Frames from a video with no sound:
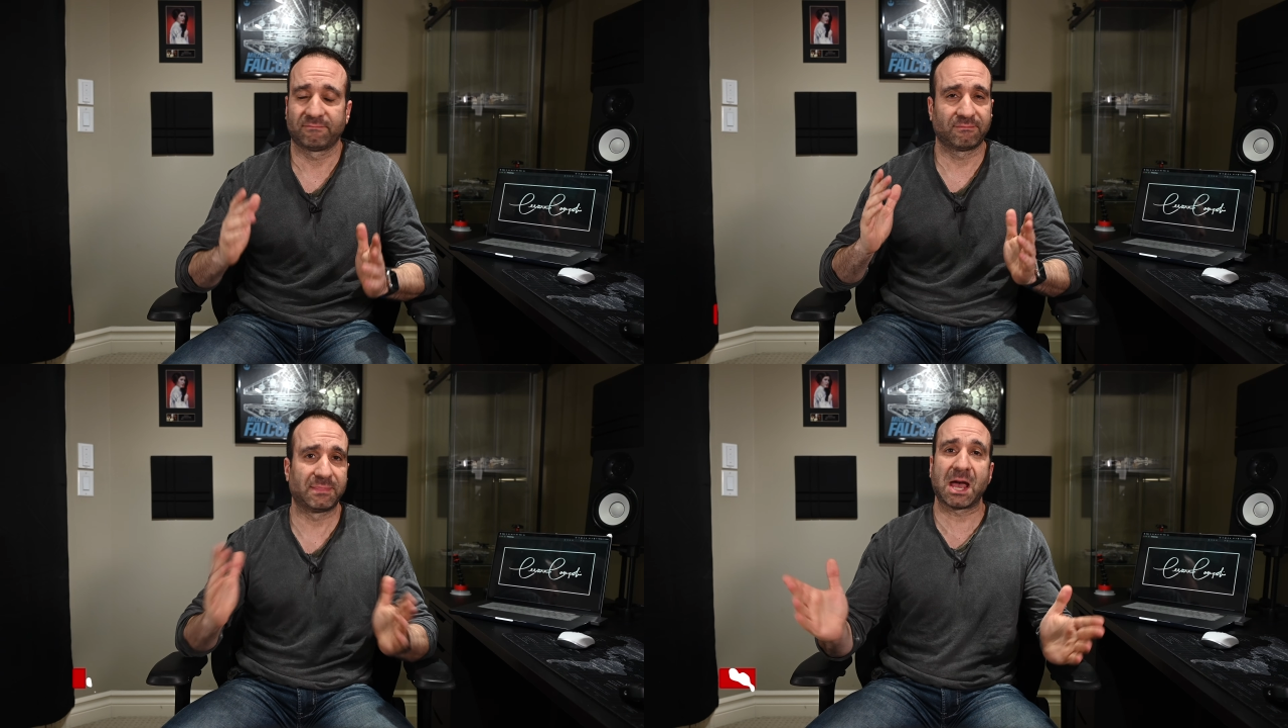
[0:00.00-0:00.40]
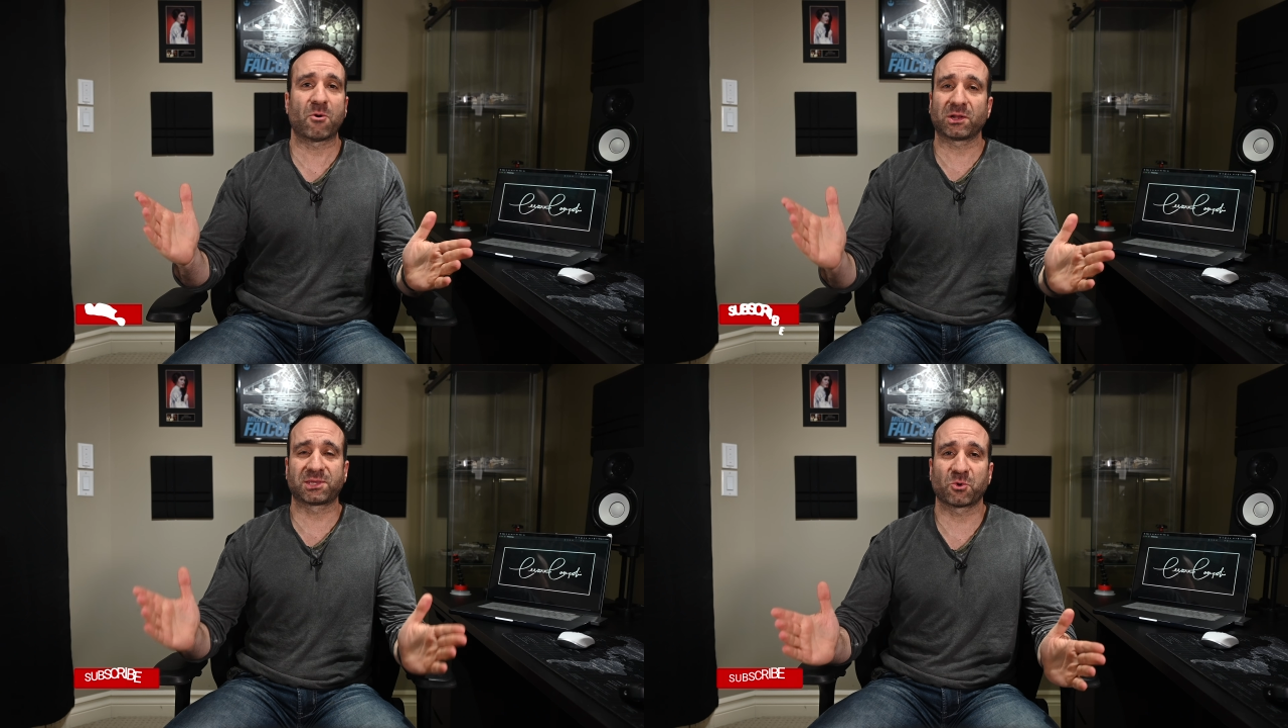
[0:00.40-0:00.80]
Now
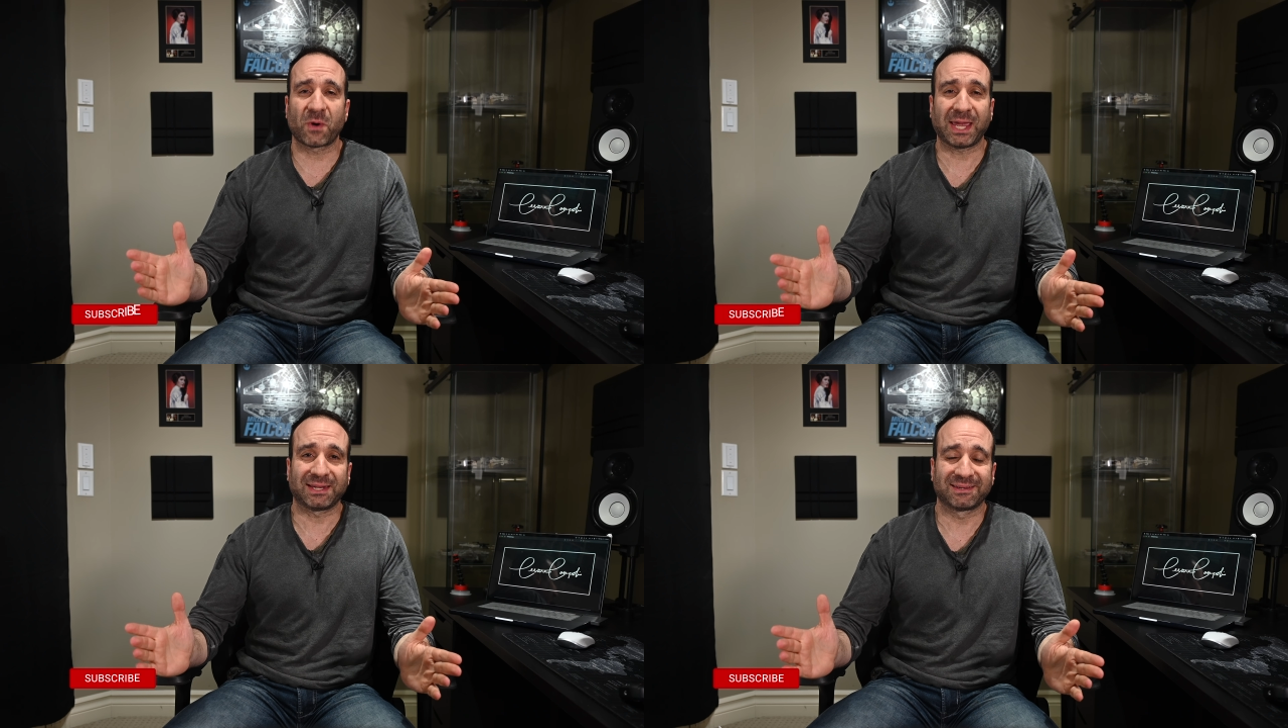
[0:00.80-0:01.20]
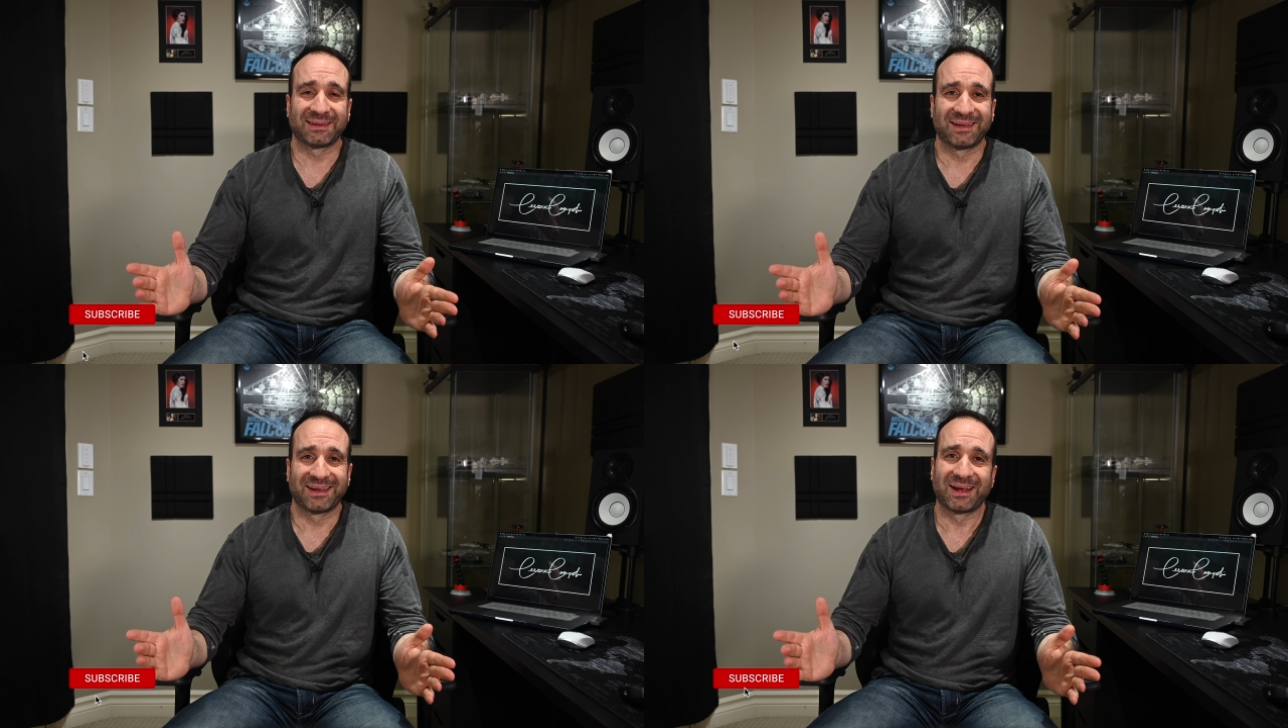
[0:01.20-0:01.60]
on to the weight.
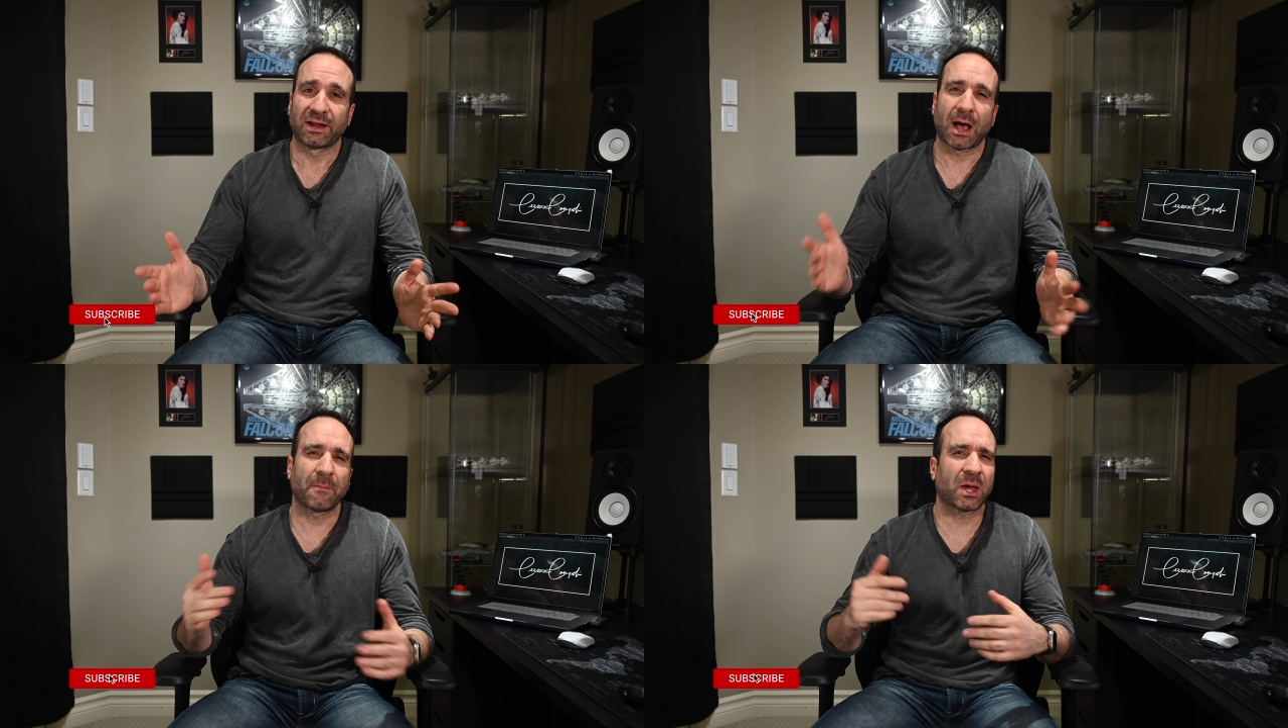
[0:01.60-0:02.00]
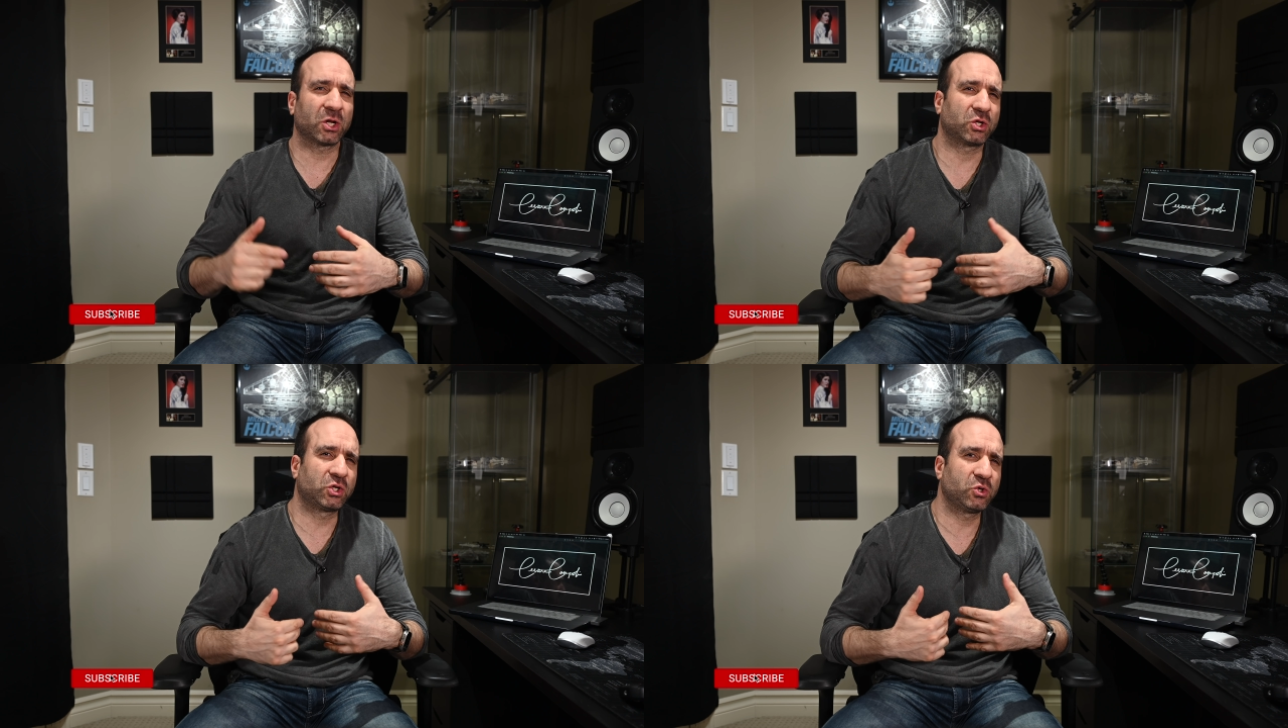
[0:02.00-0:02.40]
I'm
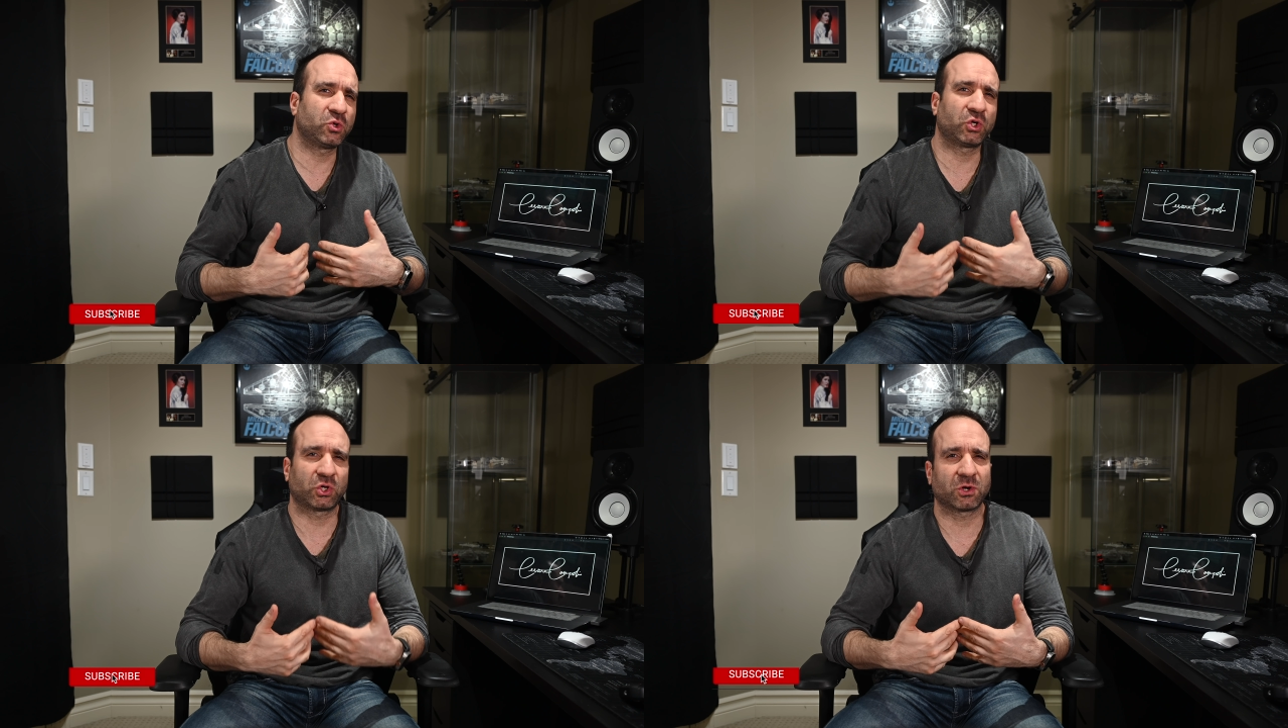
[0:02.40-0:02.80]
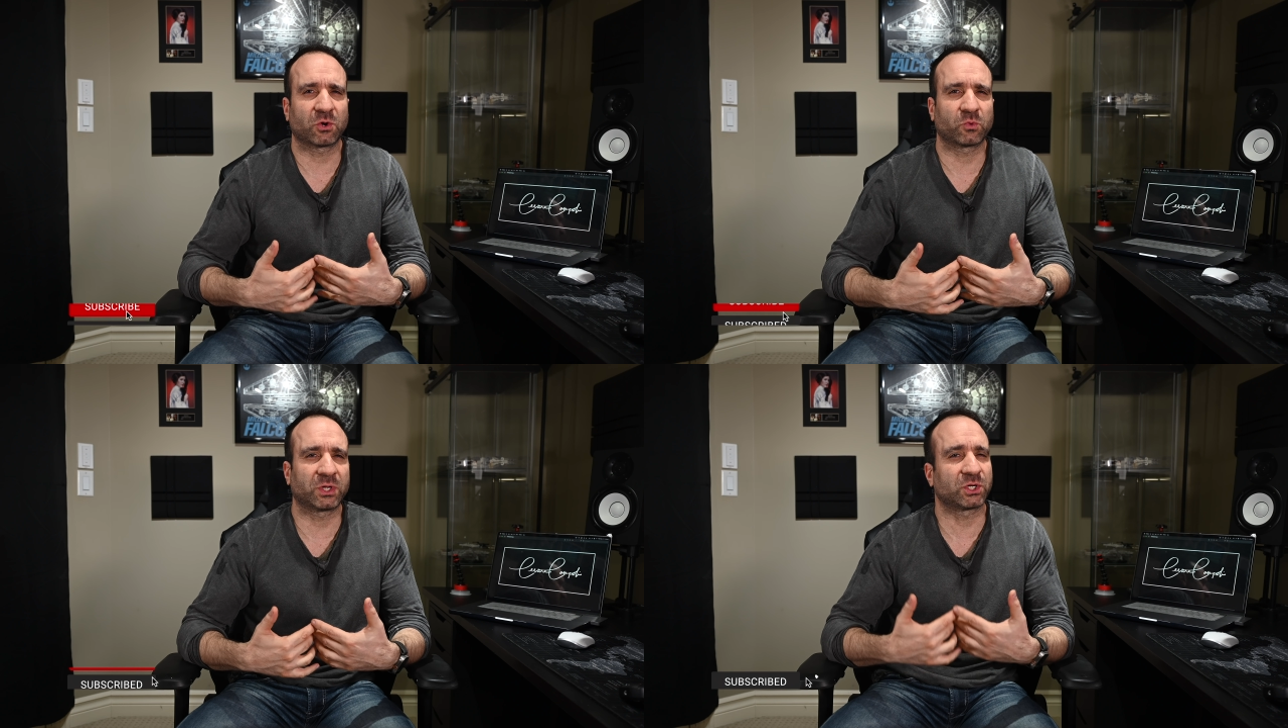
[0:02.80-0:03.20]
not too
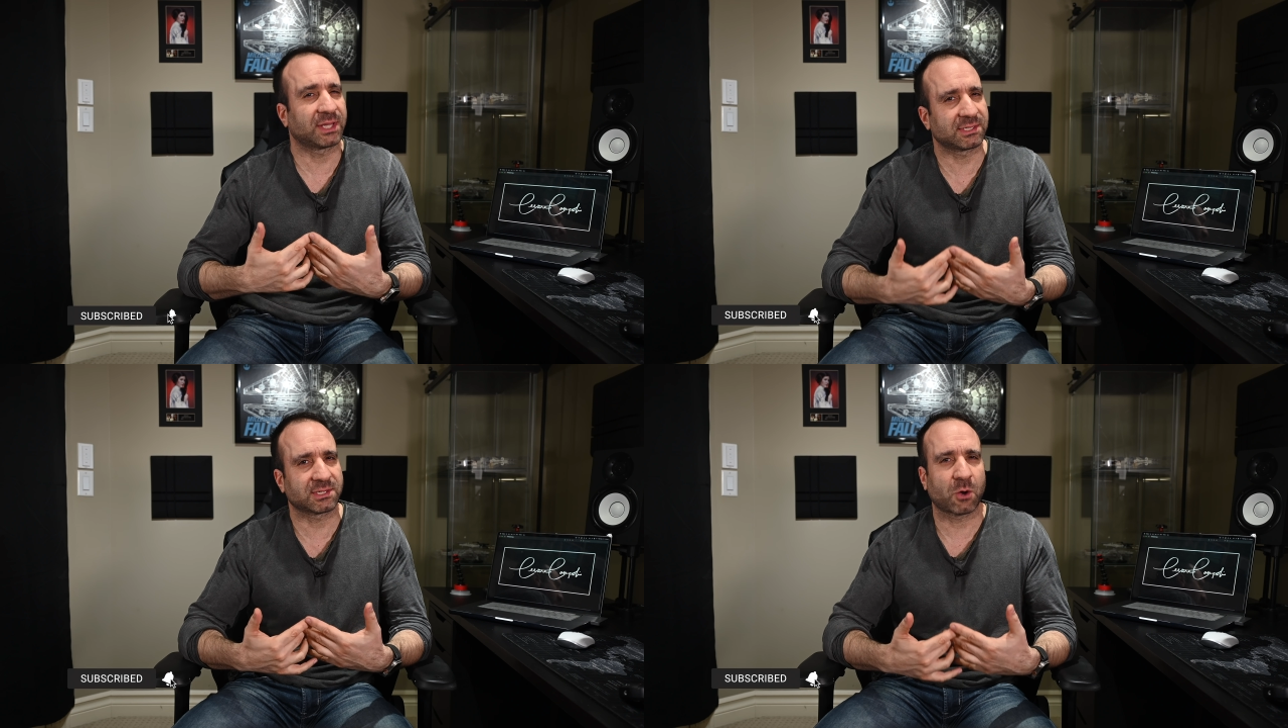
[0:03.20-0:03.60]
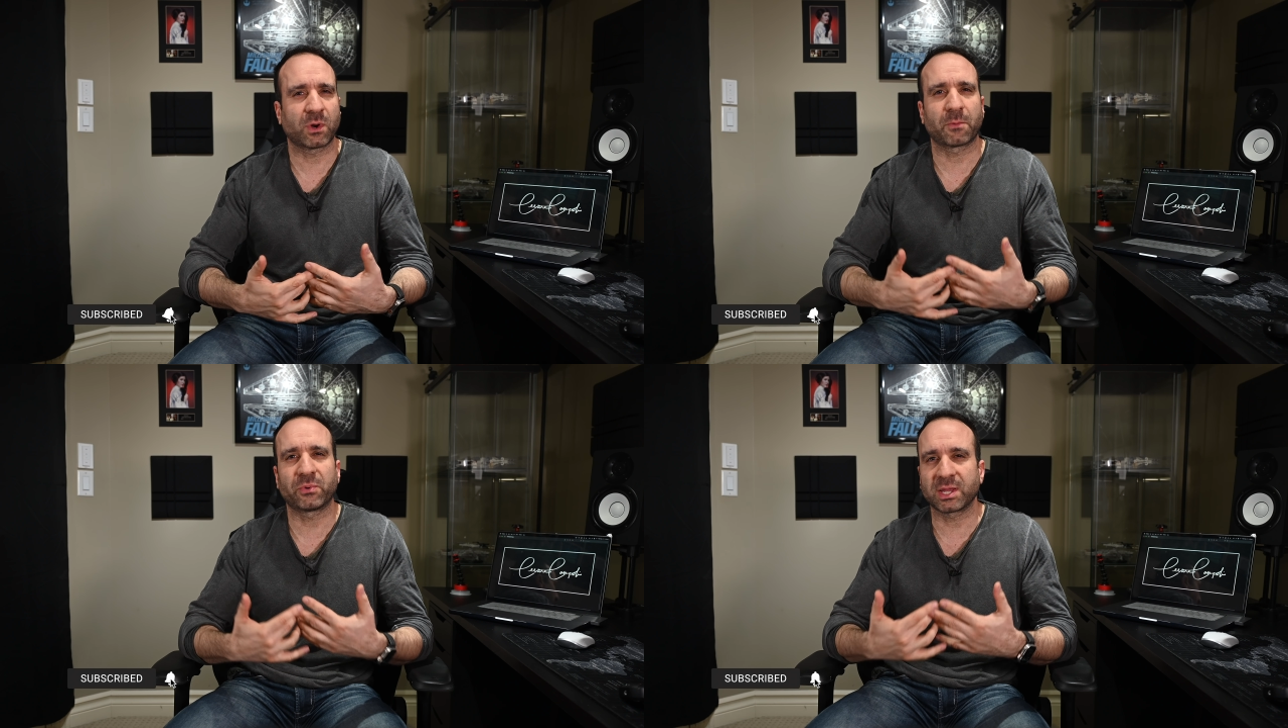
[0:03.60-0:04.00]
sure which lenses I
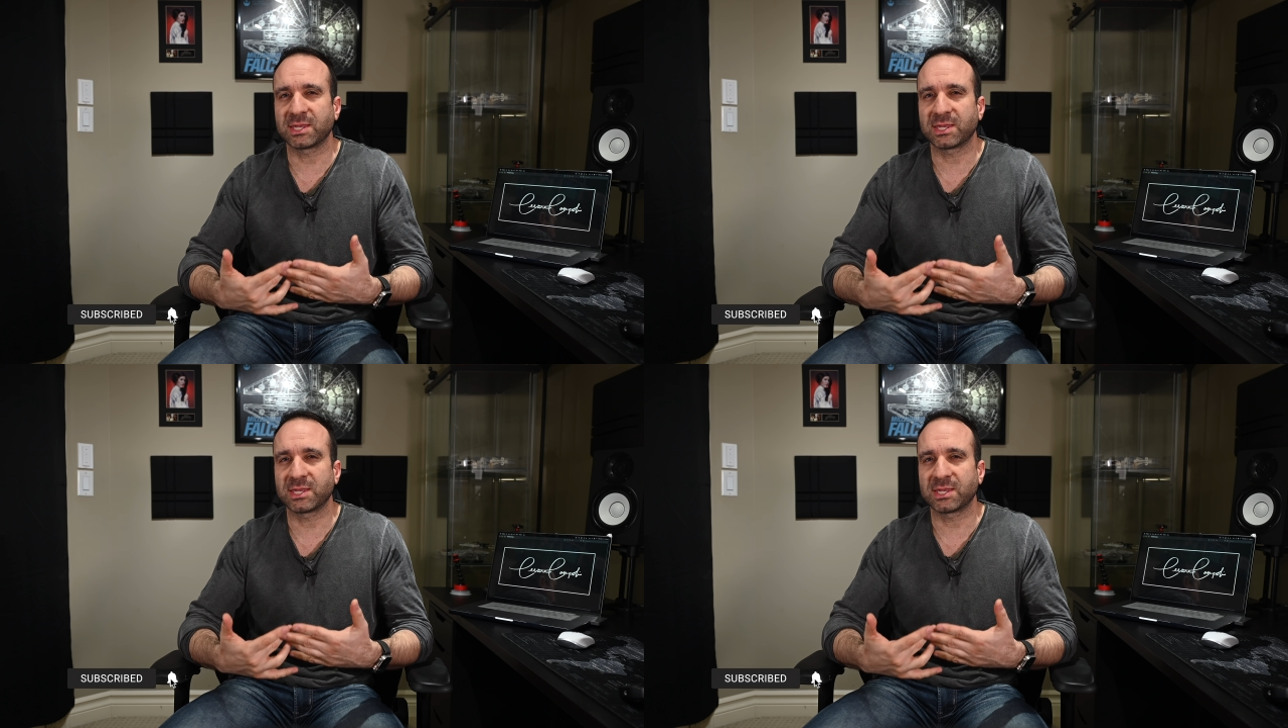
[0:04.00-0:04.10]
want to bring